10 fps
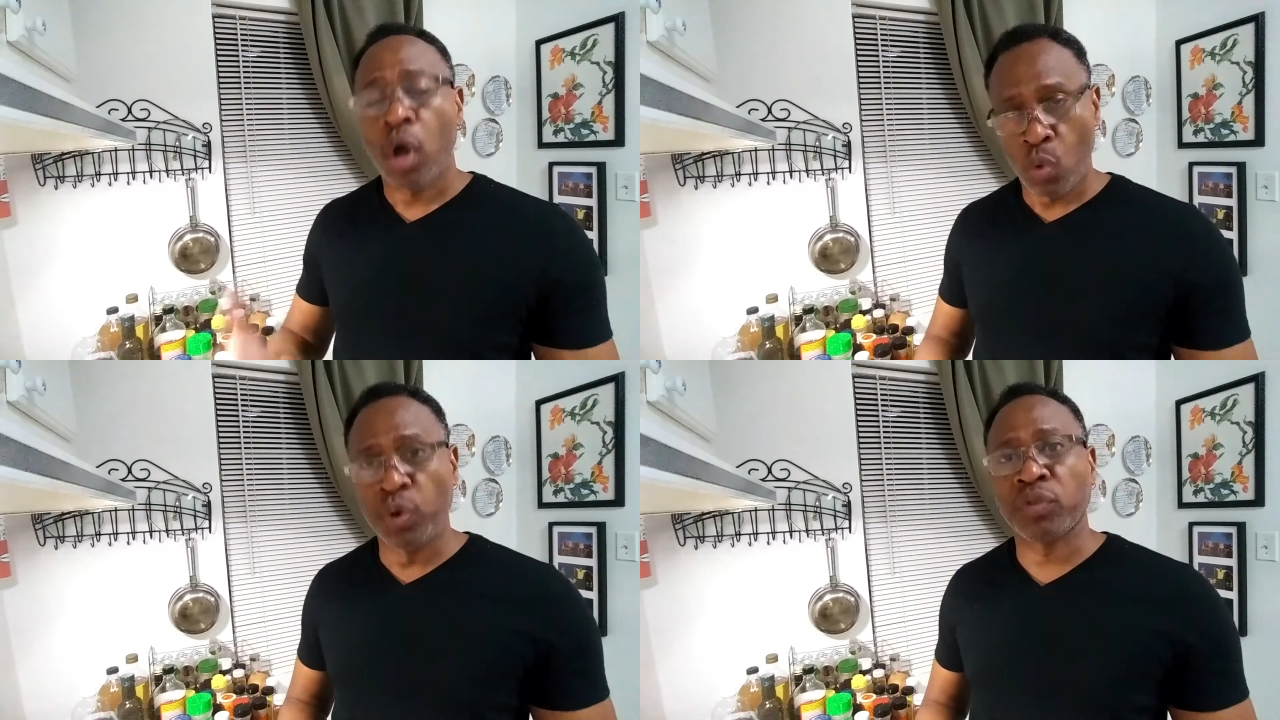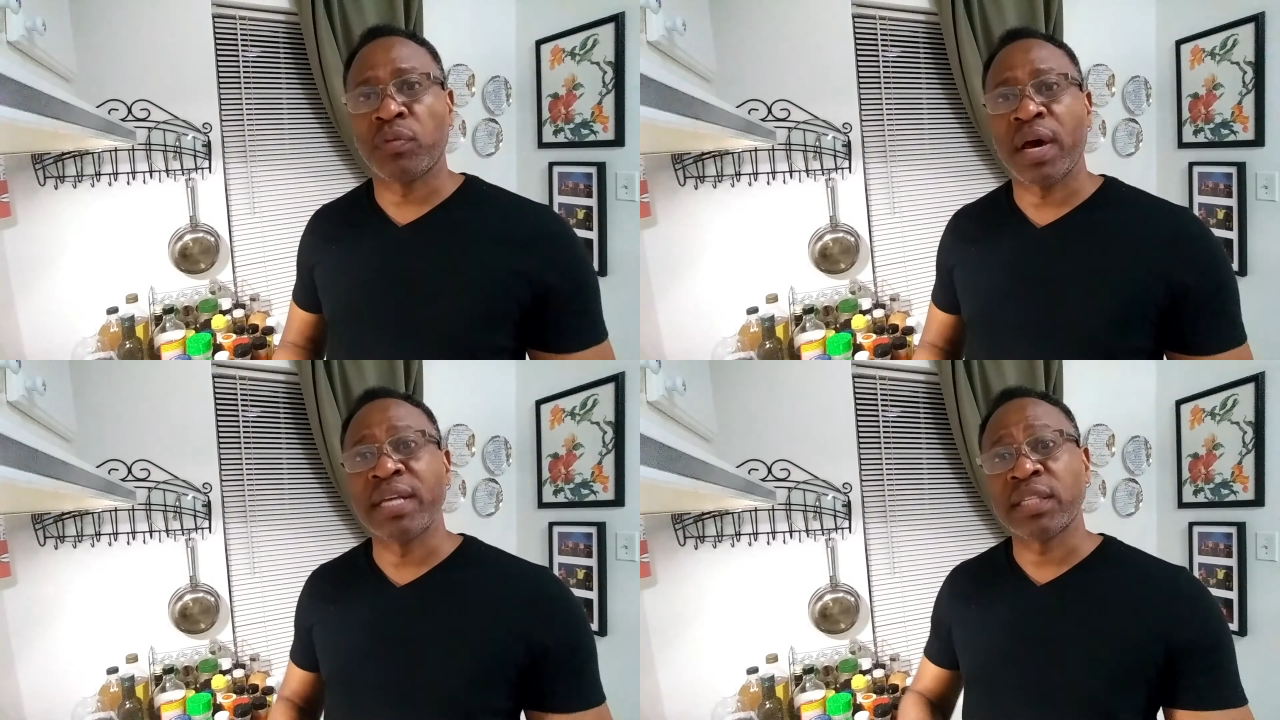with
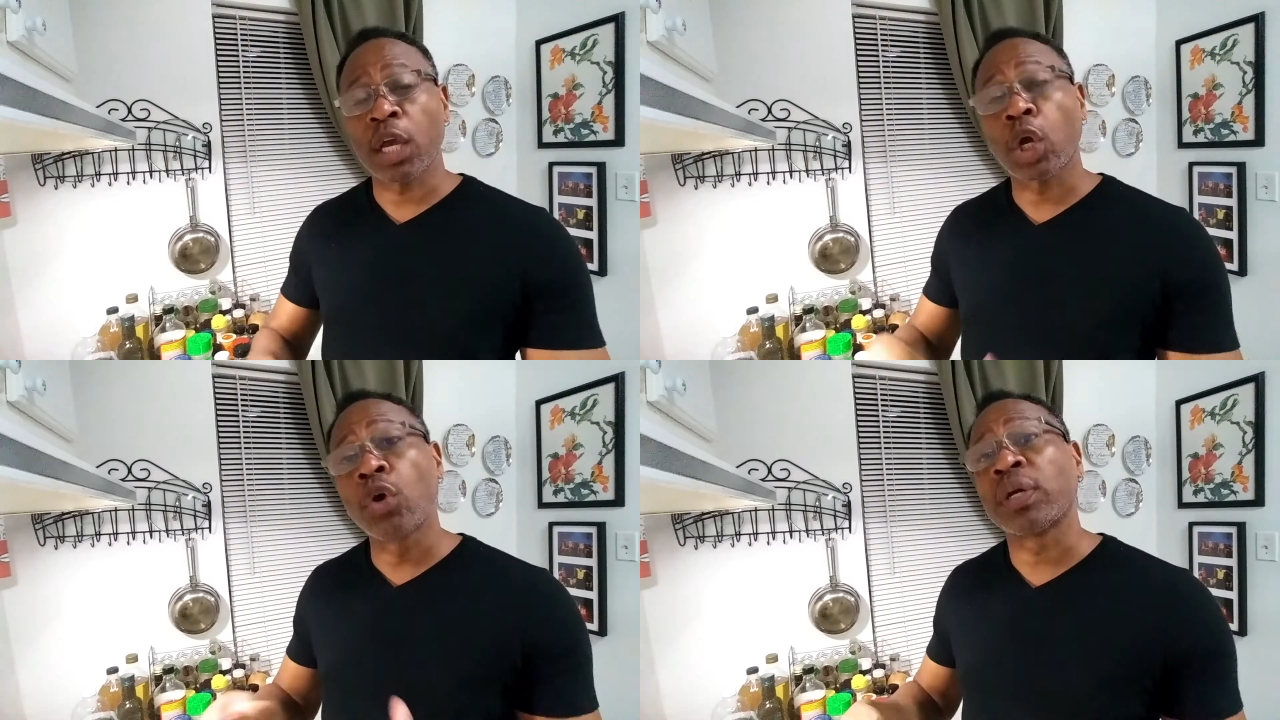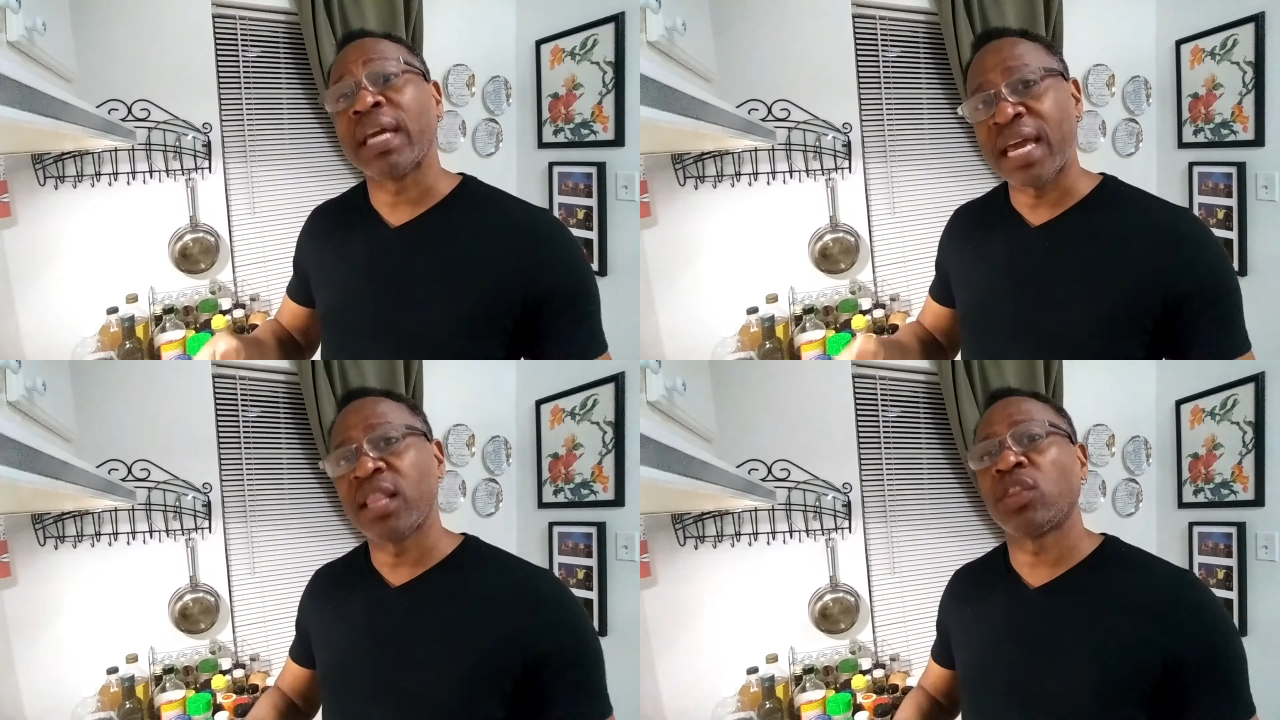rice cooked
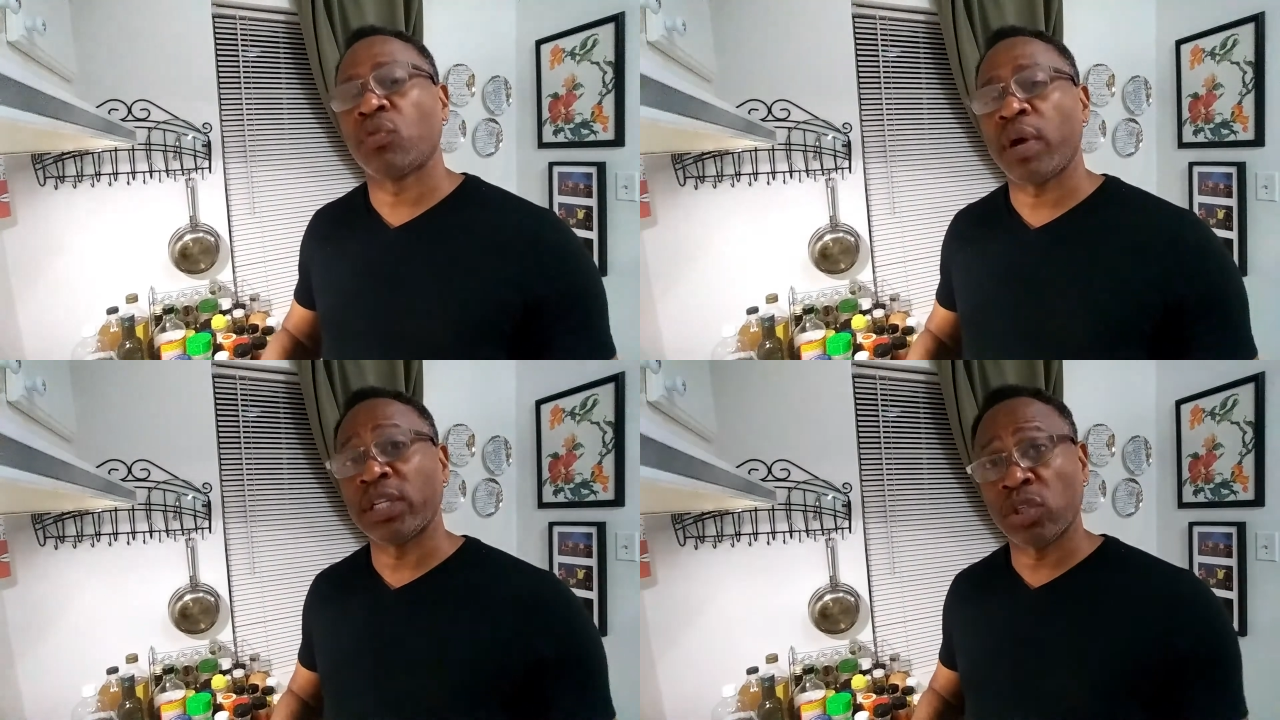in the rice.